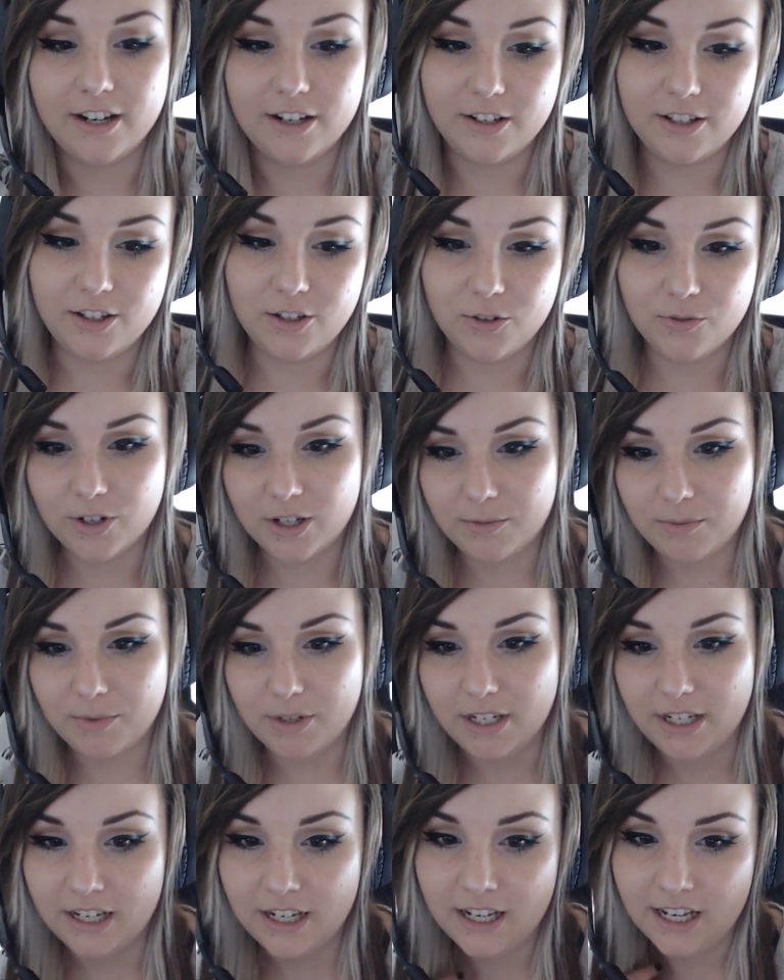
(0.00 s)
Do you want to
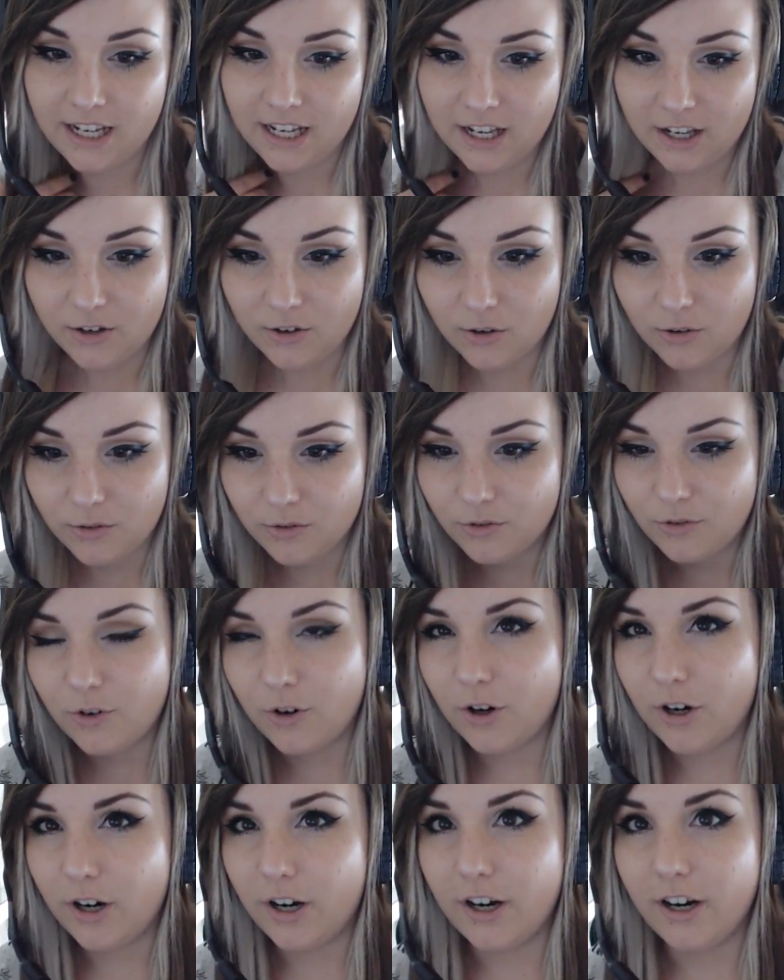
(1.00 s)
be known
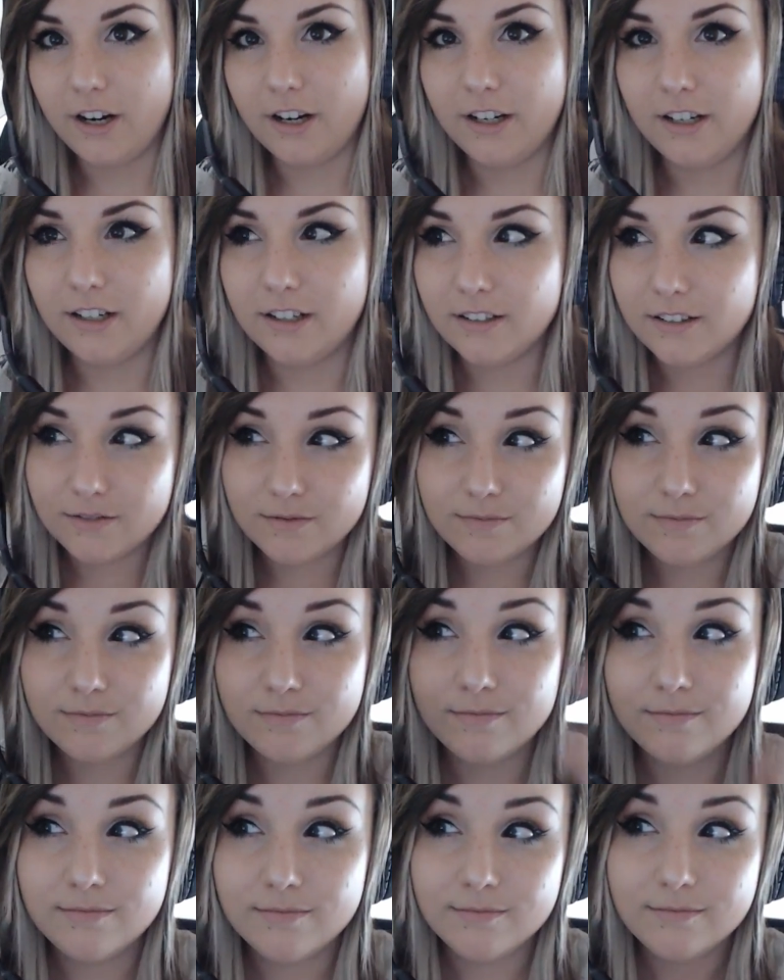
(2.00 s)
for
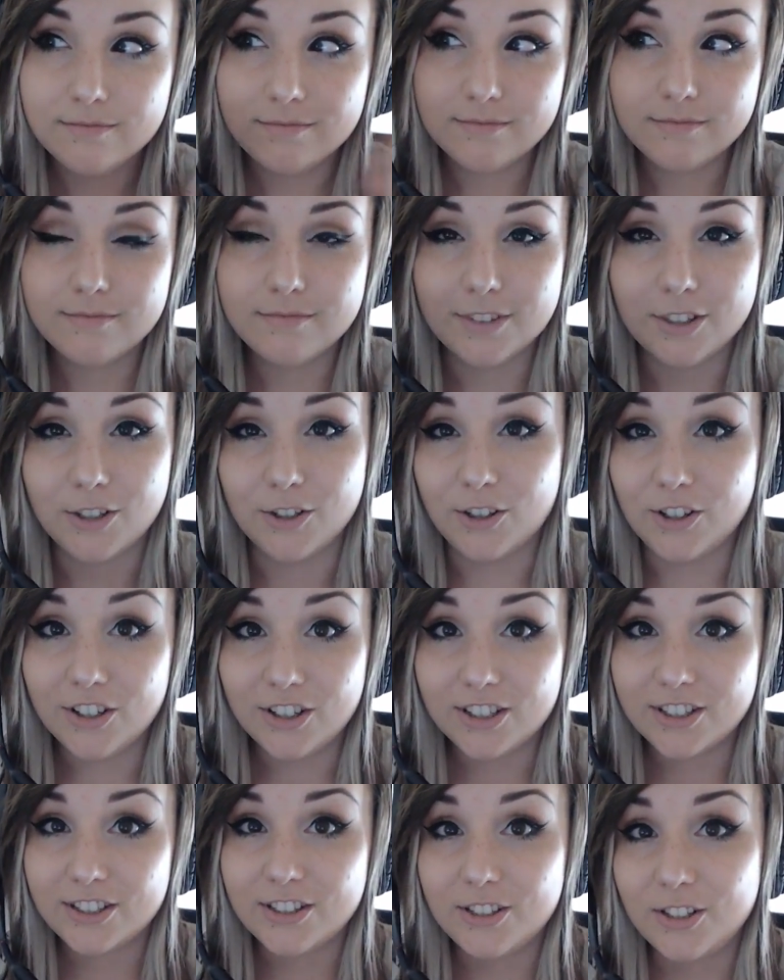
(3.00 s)
your
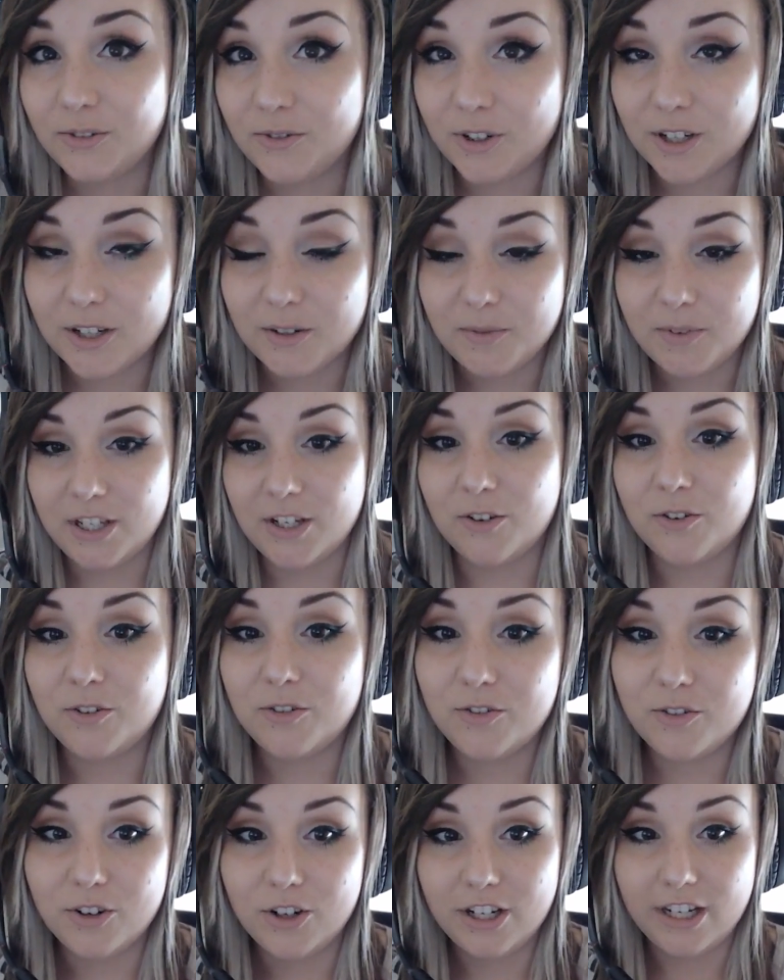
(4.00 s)
looks? Do you want to be known
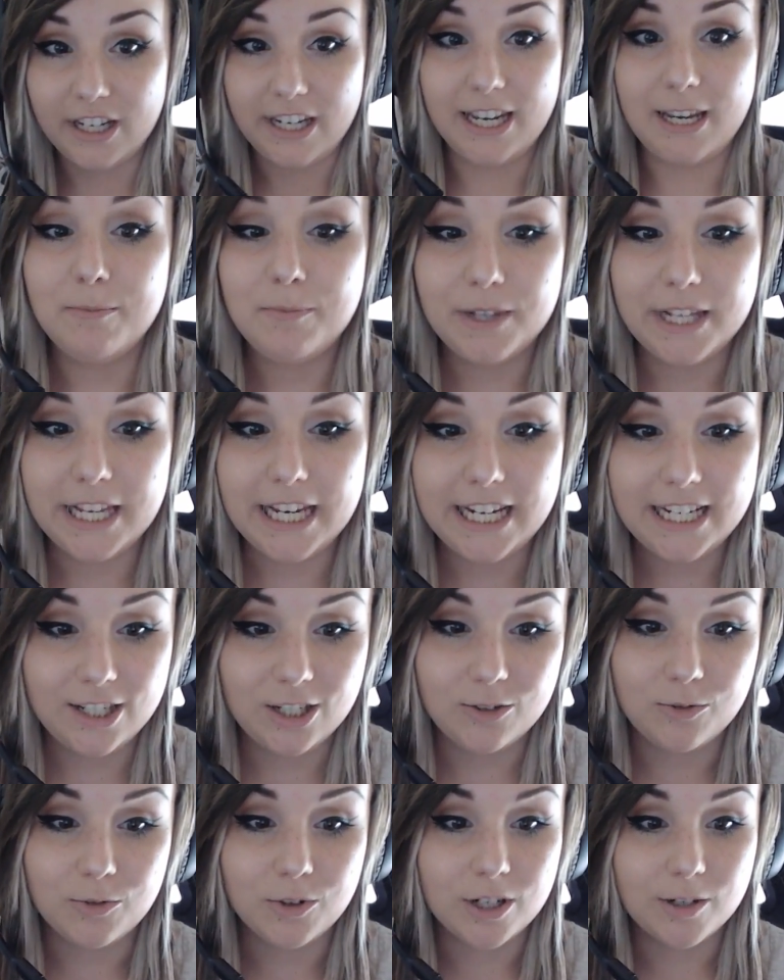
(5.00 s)
for your gameplay? Do
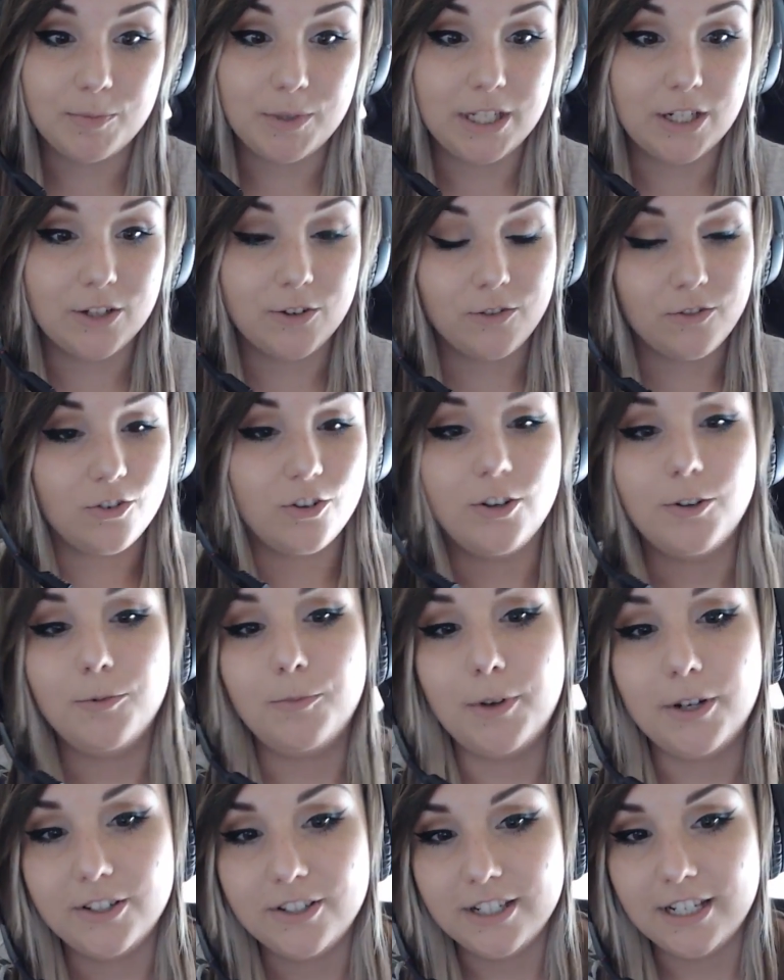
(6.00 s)
you want to be known for your
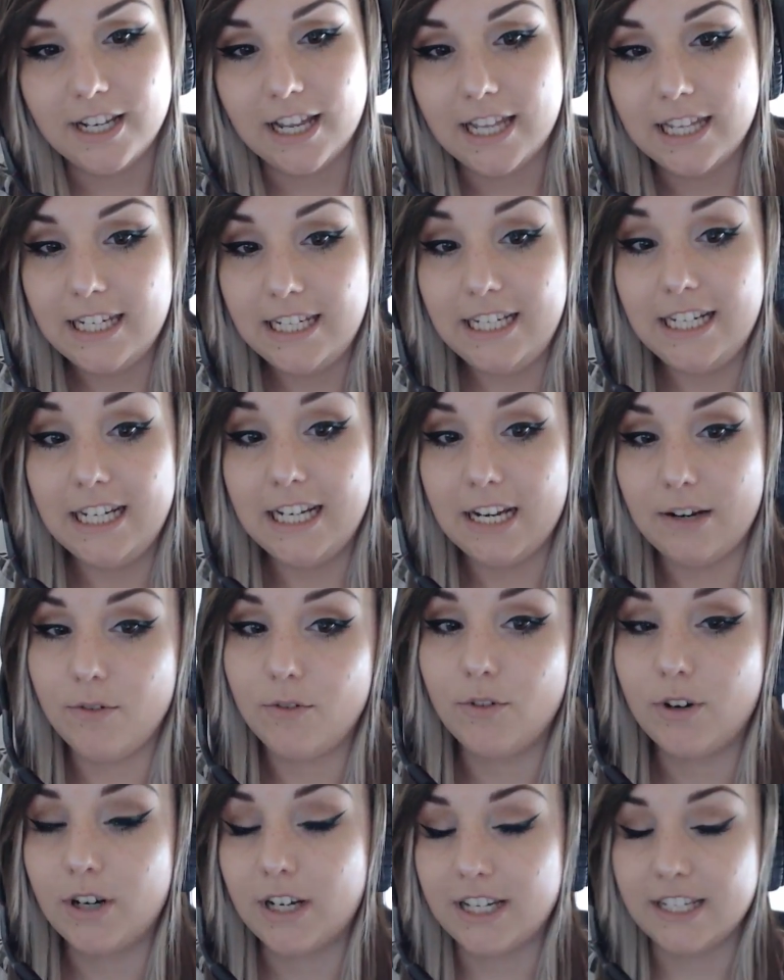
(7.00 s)
personality? And
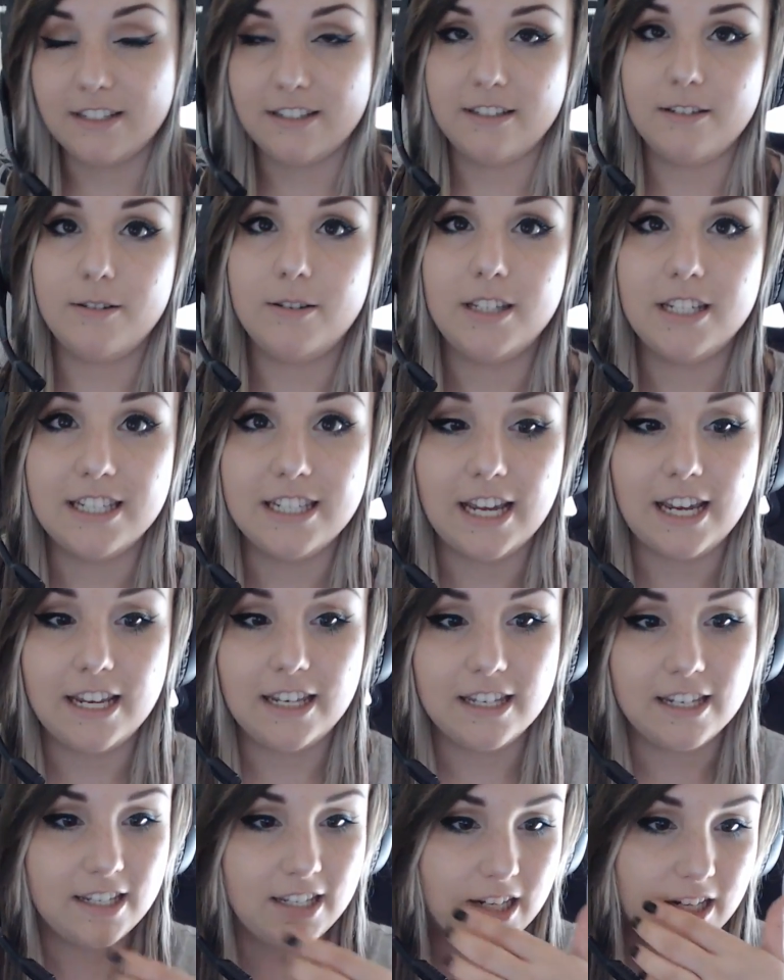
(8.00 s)
everyone can decide
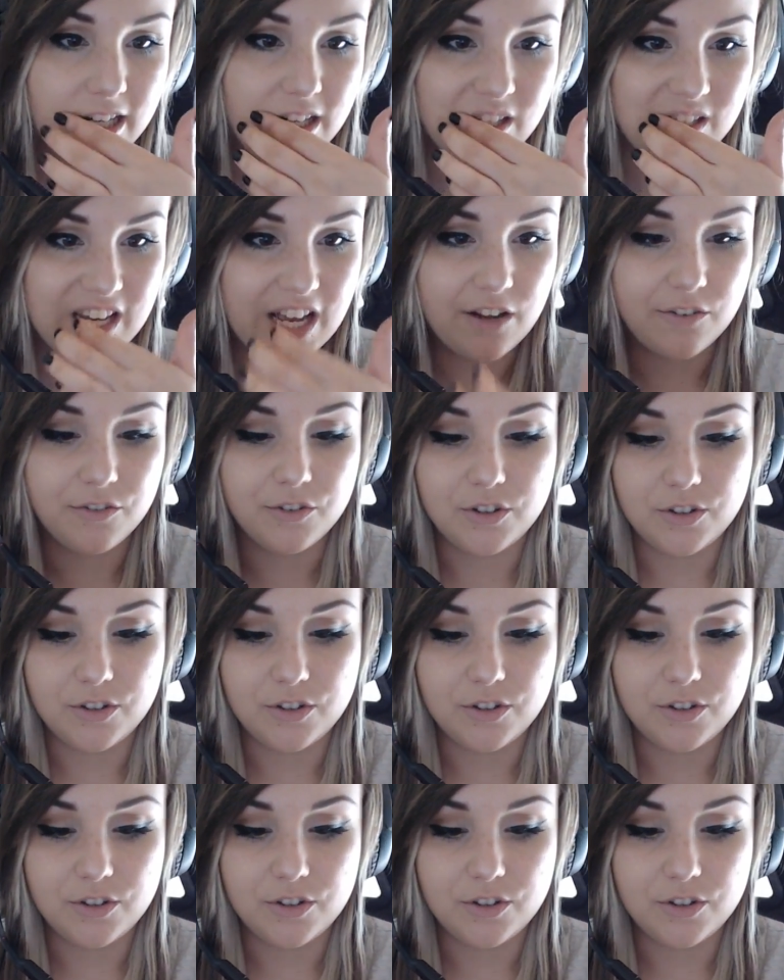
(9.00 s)
that themselves.